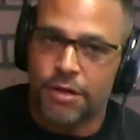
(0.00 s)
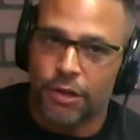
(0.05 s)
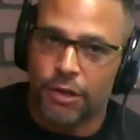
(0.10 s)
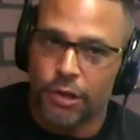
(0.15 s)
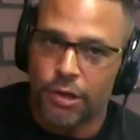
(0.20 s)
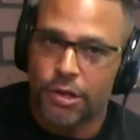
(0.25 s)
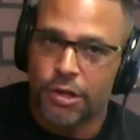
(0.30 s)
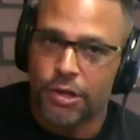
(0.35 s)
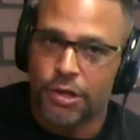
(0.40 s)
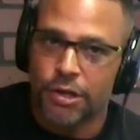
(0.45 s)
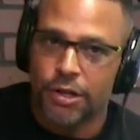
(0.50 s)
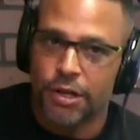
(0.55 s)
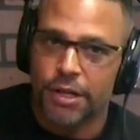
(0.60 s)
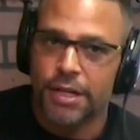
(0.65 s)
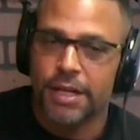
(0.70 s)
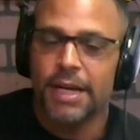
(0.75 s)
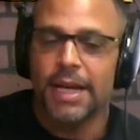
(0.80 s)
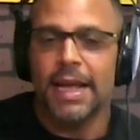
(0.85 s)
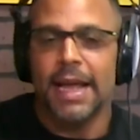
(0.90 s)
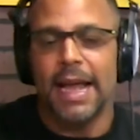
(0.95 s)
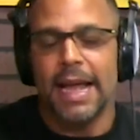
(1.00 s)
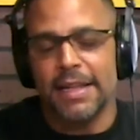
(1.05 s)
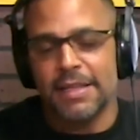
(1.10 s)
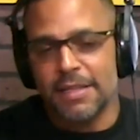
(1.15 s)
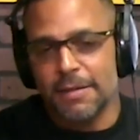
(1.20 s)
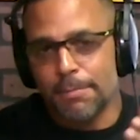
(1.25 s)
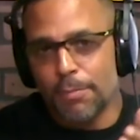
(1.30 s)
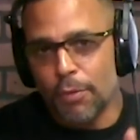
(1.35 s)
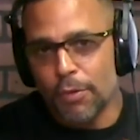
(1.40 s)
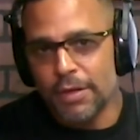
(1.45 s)
so you can look good
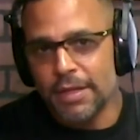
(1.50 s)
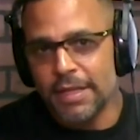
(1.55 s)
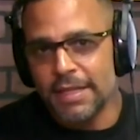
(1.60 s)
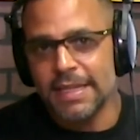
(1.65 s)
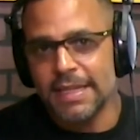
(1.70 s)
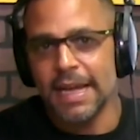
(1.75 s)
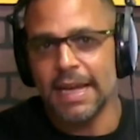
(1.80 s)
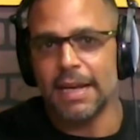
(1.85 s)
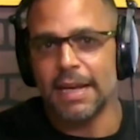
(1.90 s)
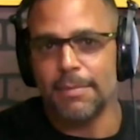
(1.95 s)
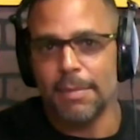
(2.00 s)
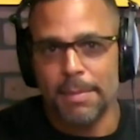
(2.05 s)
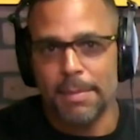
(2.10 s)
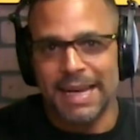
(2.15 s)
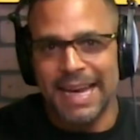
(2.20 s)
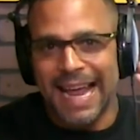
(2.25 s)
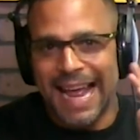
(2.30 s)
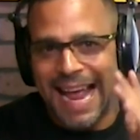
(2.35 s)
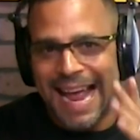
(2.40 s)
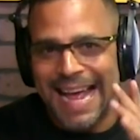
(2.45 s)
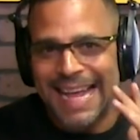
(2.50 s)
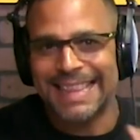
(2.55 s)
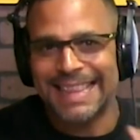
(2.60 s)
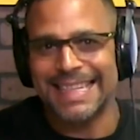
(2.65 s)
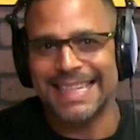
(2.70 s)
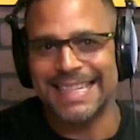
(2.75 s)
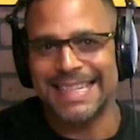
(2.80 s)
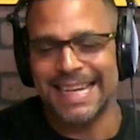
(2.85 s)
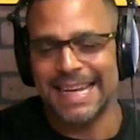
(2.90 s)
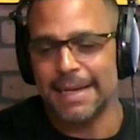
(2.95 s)
and support the Second Amendment
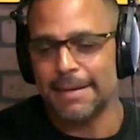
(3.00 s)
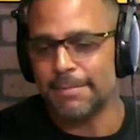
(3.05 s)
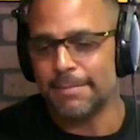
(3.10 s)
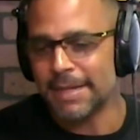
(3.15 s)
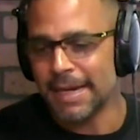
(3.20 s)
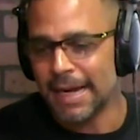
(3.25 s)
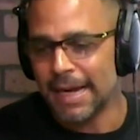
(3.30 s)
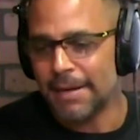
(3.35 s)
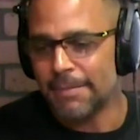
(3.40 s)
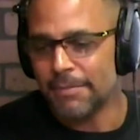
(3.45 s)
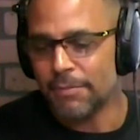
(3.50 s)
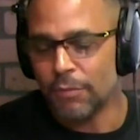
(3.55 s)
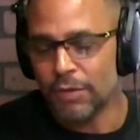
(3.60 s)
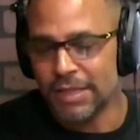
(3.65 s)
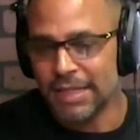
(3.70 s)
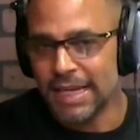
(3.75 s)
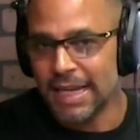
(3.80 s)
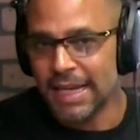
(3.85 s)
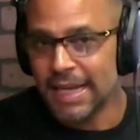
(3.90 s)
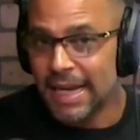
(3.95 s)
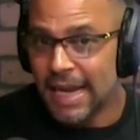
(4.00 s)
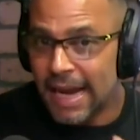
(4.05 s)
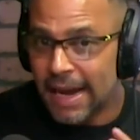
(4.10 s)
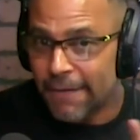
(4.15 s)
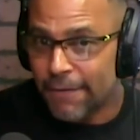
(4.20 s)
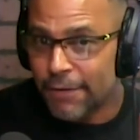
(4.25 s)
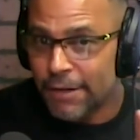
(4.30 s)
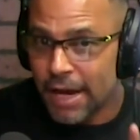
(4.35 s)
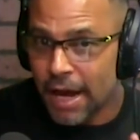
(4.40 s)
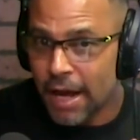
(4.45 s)
at the same time. Once
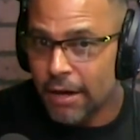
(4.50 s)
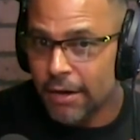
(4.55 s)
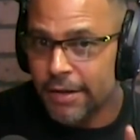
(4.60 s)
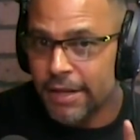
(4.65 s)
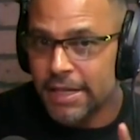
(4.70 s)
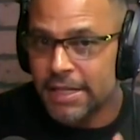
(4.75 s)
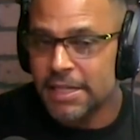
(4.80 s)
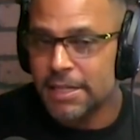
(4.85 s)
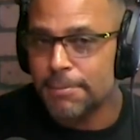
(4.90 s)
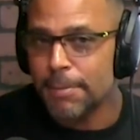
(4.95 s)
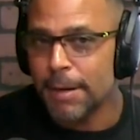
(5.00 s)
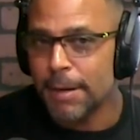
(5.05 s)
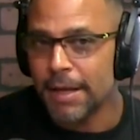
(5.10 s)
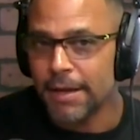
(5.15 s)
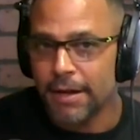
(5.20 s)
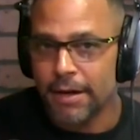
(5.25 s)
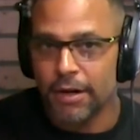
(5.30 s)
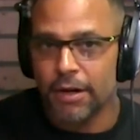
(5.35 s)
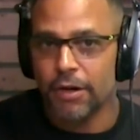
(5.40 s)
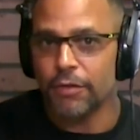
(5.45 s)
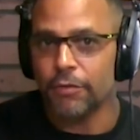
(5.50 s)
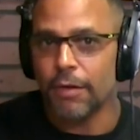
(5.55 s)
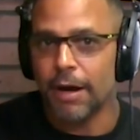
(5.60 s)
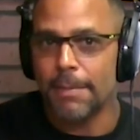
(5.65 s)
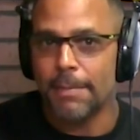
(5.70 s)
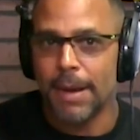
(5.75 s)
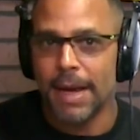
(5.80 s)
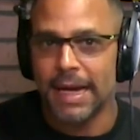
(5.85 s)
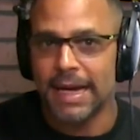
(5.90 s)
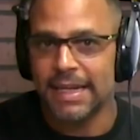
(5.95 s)
again, every dollar that you spend there
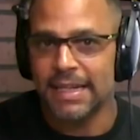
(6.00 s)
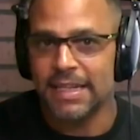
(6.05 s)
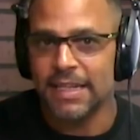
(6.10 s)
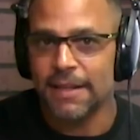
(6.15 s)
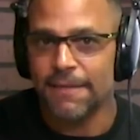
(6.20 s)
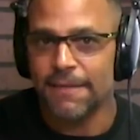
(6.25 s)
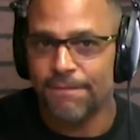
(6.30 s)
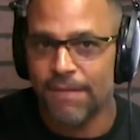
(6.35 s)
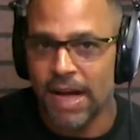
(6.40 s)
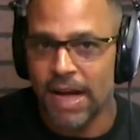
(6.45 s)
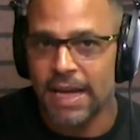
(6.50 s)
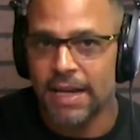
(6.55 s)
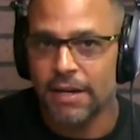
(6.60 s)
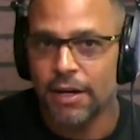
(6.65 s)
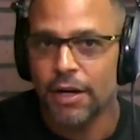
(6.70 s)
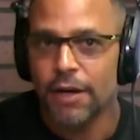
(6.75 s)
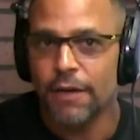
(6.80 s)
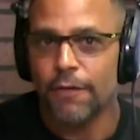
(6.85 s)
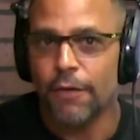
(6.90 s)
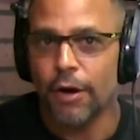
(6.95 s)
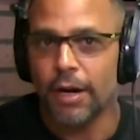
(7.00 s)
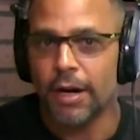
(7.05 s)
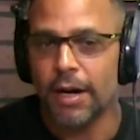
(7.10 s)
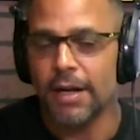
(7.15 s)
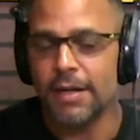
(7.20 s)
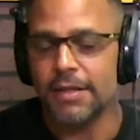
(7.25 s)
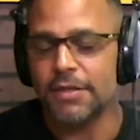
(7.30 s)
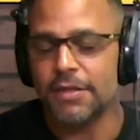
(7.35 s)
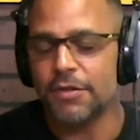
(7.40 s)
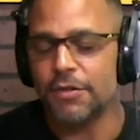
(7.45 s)
goes right back into the fight
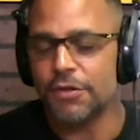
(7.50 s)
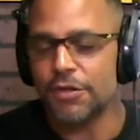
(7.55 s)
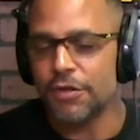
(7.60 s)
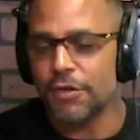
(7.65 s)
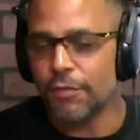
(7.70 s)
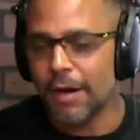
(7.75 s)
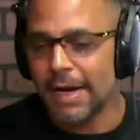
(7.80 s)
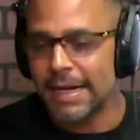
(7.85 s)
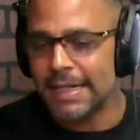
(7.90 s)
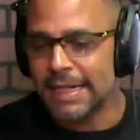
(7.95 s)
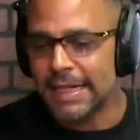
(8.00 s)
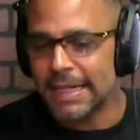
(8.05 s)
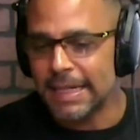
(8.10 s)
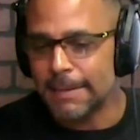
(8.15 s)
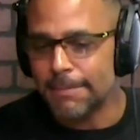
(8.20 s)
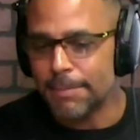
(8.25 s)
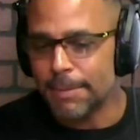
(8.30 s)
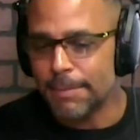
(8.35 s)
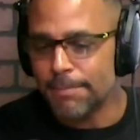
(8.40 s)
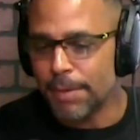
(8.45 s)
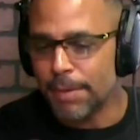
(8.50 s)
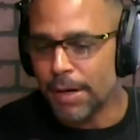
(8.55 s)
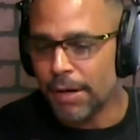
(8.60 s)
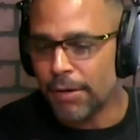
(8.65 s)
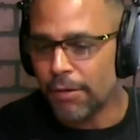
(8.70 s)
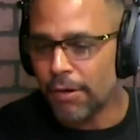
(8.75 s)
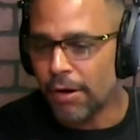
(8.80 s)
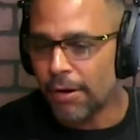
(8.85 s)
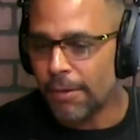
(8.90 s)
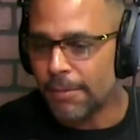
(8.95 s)
for our constitutional right to keep
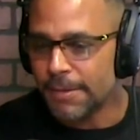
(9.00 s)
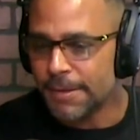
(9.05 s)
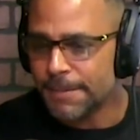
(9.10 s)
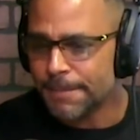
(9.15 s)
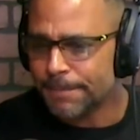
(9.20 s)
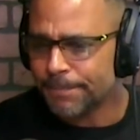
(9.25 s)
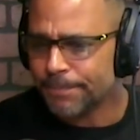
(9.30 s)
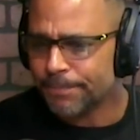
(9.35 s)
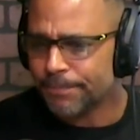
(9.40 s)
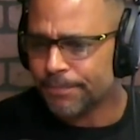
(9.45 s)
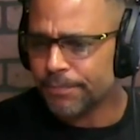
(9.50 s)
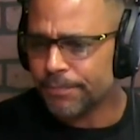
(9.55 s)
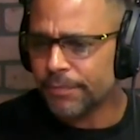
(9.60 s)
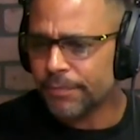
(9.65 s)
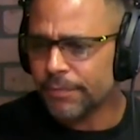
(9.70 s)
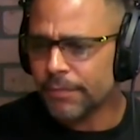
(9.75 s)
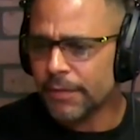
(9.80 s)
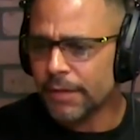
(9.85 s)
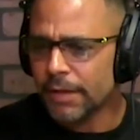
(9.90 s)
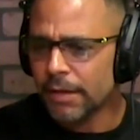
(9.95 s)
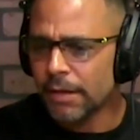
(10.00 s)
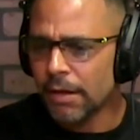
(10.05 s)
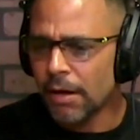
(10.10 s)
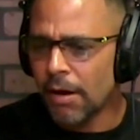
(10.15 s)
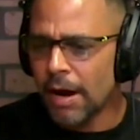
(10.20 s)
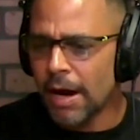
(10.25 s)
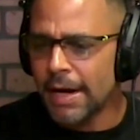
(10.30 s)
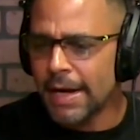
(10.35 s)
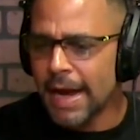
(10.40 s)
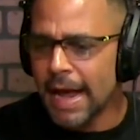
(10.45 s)
and bear arms.
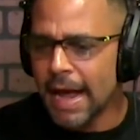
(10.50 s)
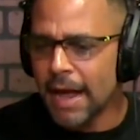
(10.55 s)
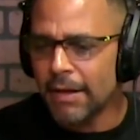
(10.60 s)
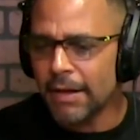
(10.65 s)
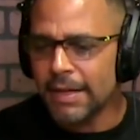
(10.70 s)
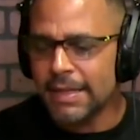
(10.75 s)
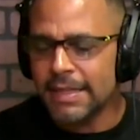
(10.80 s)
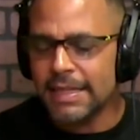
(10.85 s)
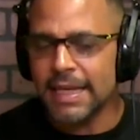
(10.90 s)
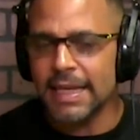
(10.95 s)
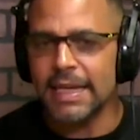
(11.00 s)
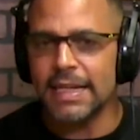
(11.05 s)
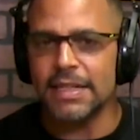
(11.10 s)
All right, now